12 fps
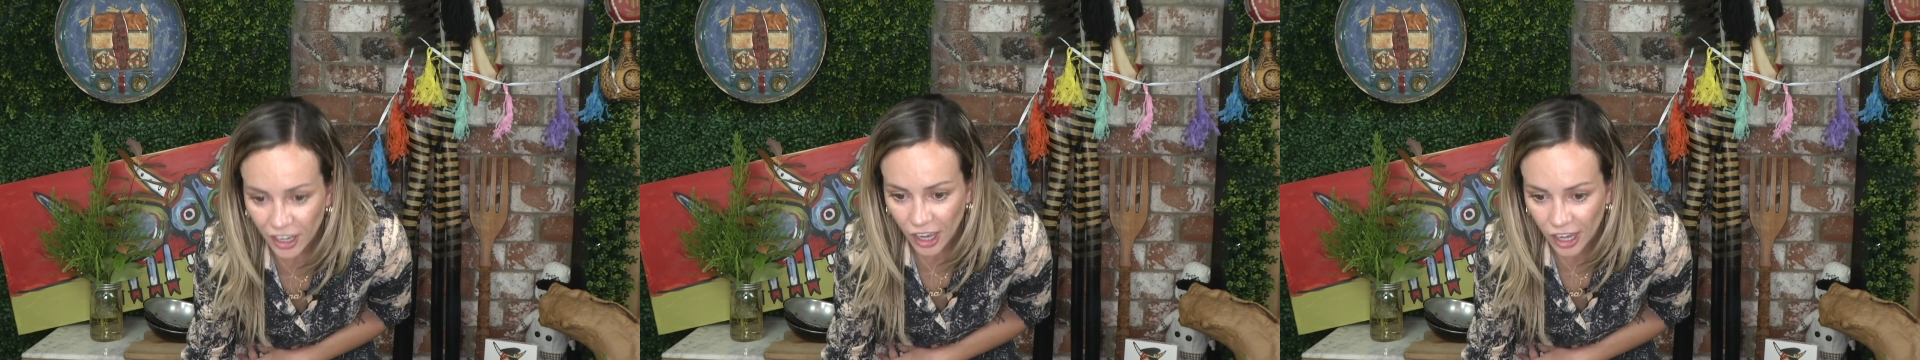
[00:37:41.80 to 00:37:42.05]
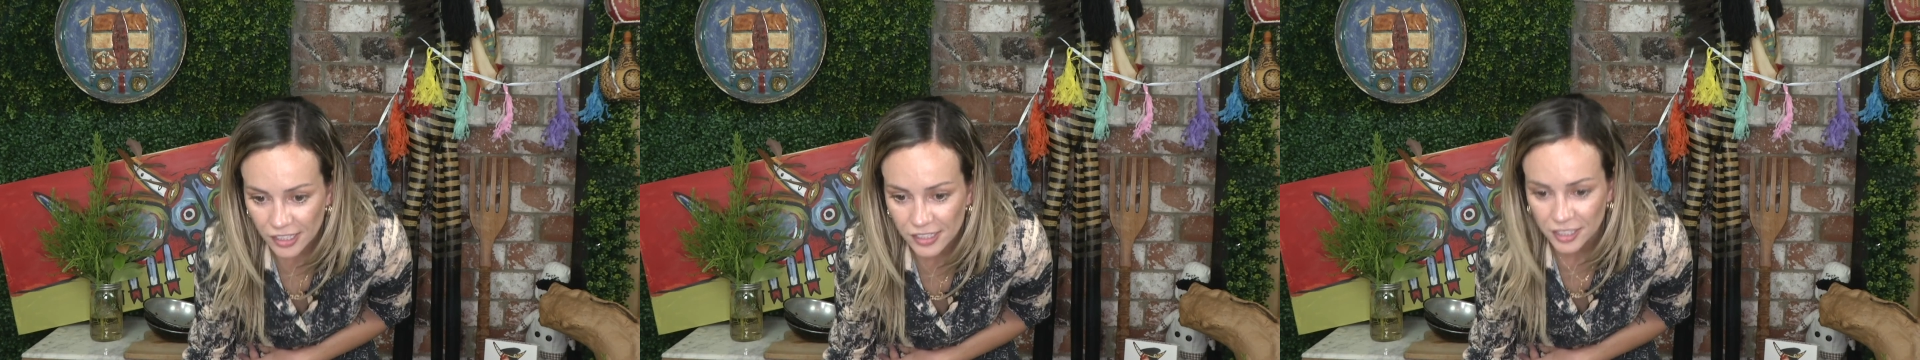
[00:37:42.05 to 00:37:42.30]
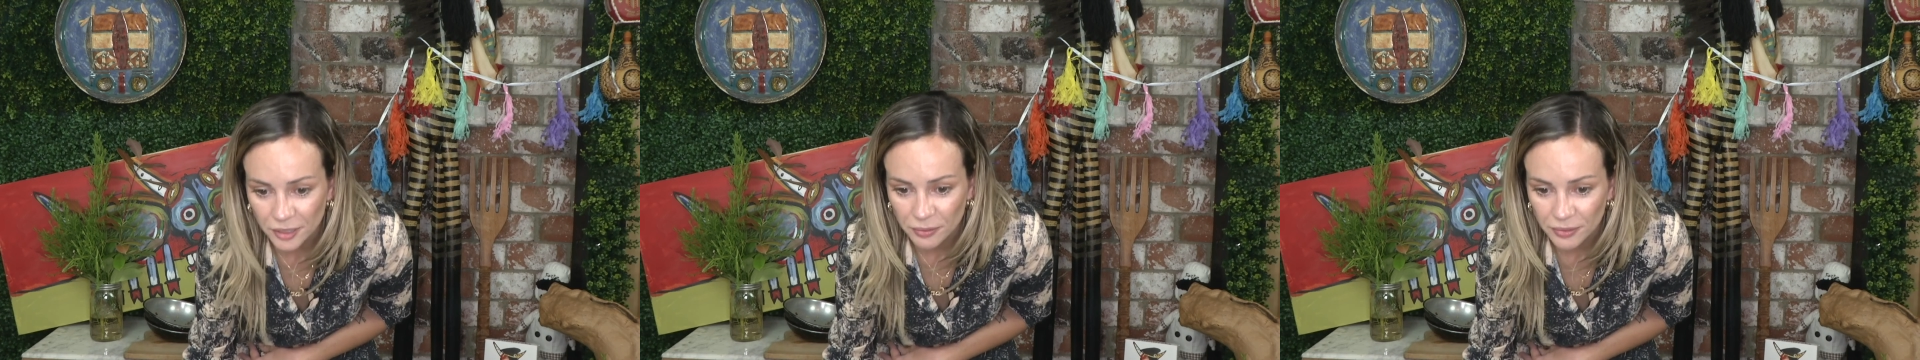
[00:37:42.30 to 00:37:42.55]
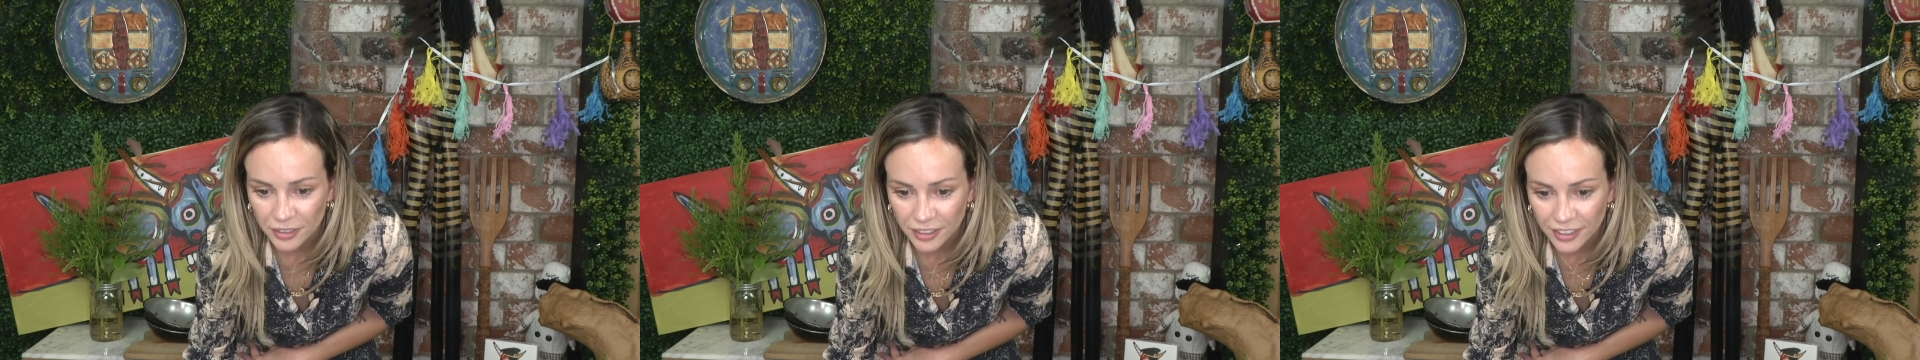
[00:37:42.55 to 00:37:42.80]

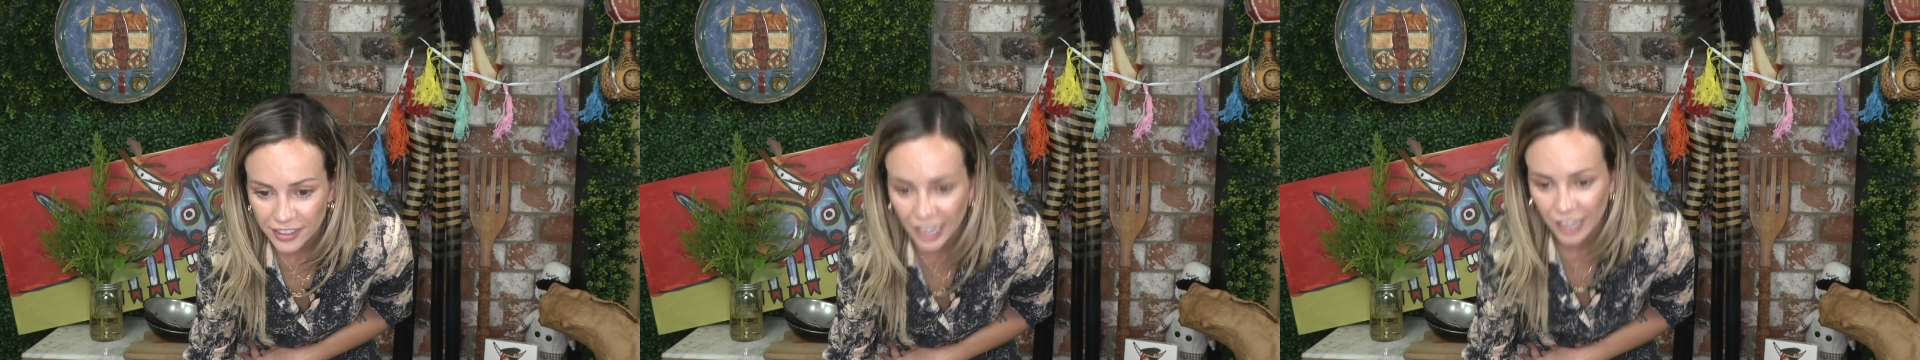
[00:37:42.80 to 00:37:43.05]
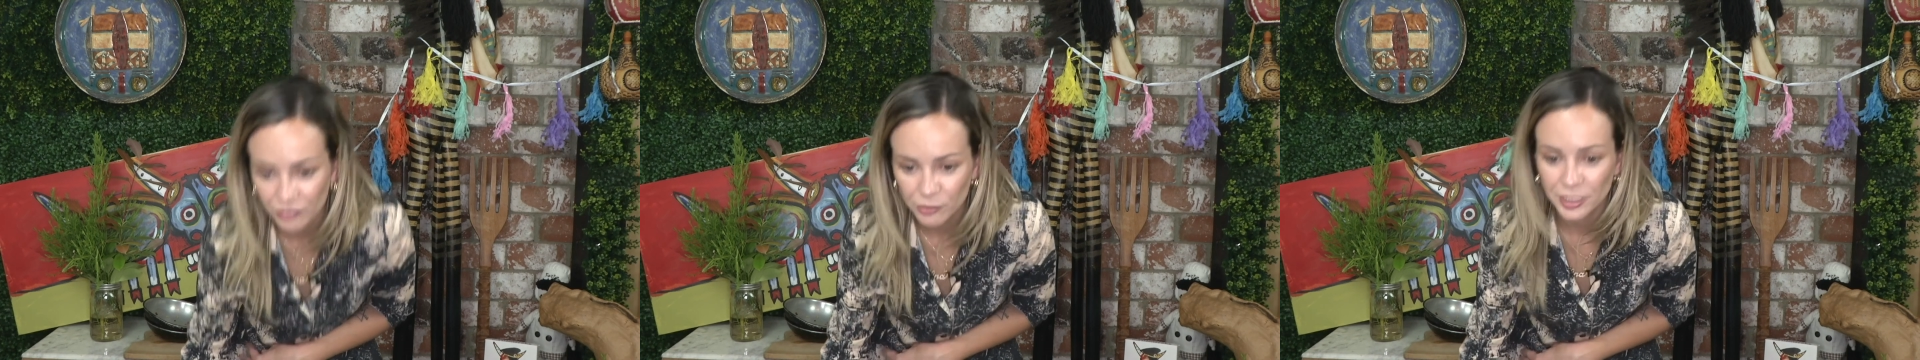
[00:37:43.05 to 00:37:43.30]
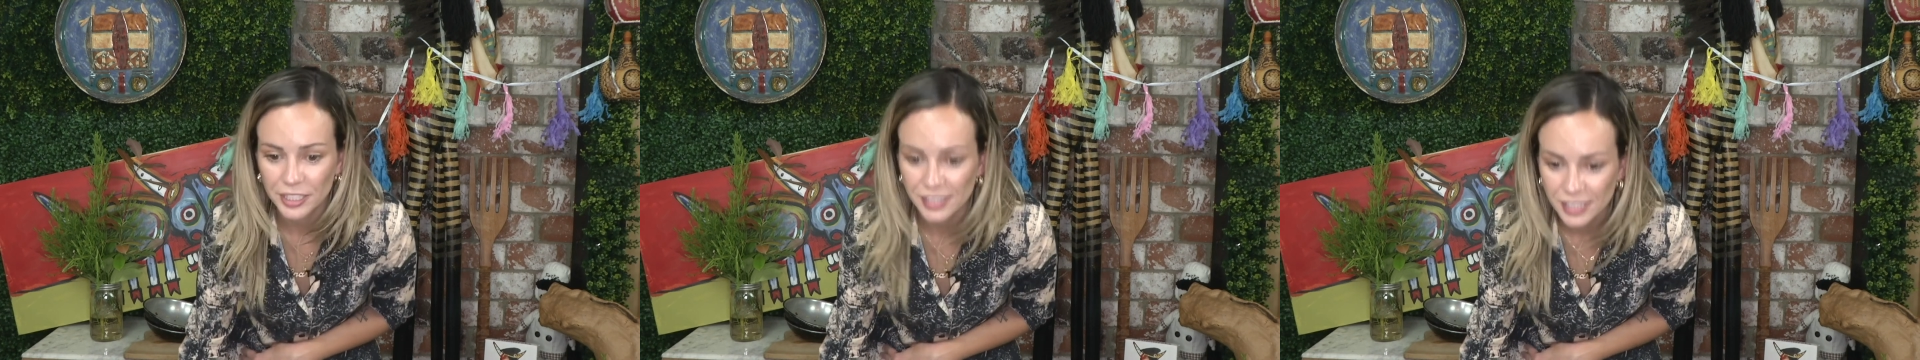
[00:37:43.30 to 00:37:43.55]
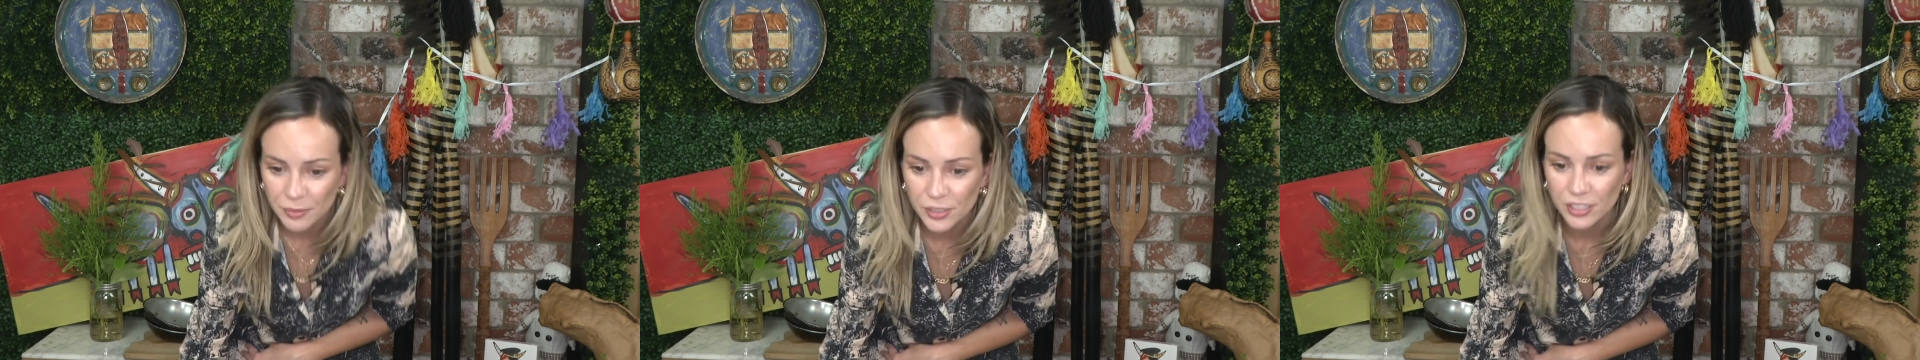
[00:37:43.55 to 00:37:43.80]
Awesome. Yeah, everybody
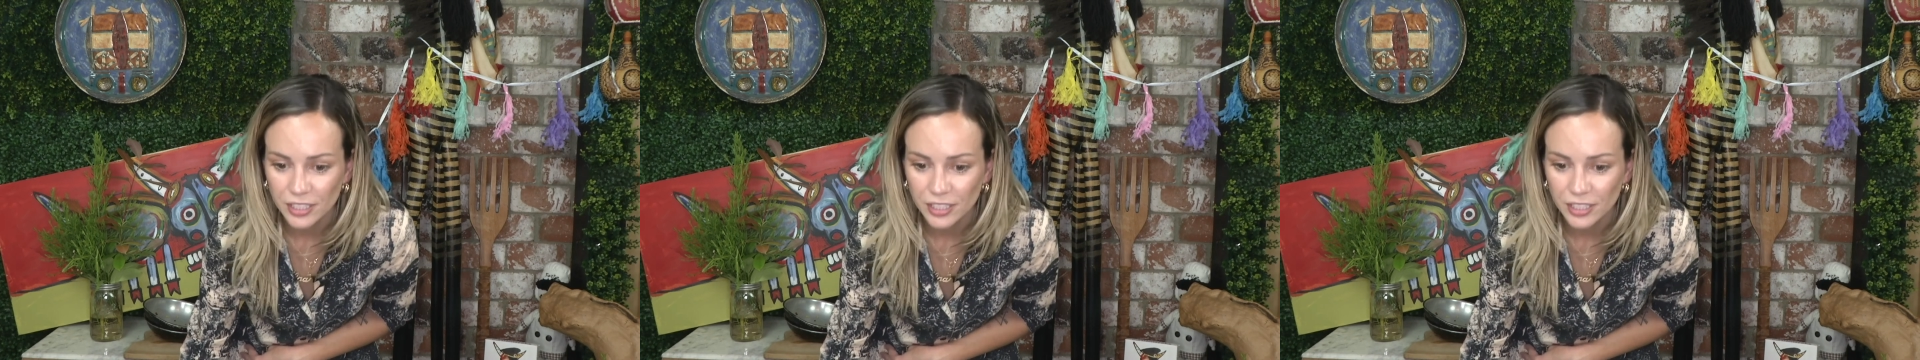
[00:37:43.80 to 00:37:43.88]
seems